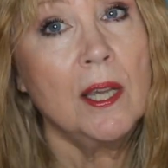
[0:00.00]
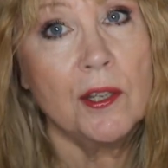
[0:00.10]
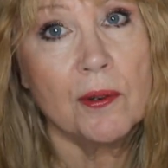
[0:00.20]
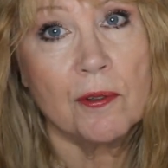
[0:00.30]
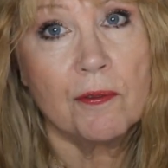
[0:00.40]

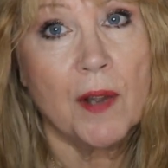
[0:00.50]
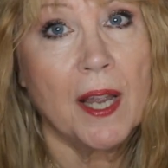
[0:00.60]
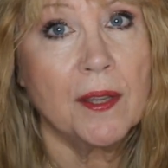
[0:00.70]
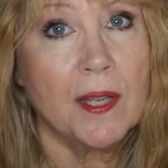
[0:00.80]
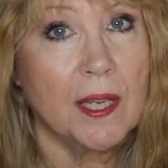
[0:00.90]
You can
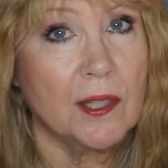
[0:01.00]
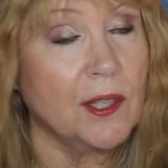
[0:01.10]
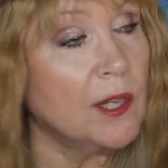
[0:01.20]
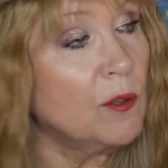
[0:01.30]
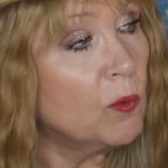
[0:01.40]
find
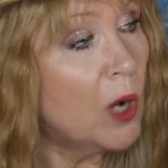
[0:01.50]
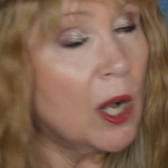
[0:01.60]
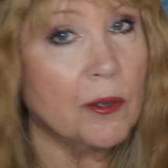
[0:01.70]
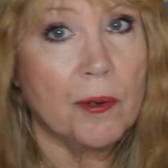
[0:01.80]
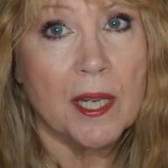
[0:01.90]
these in
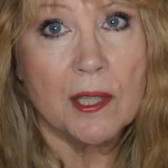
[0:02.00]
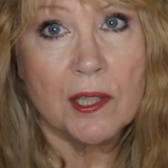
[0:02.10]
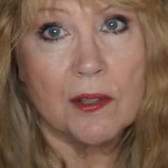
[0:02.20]
Walgreens,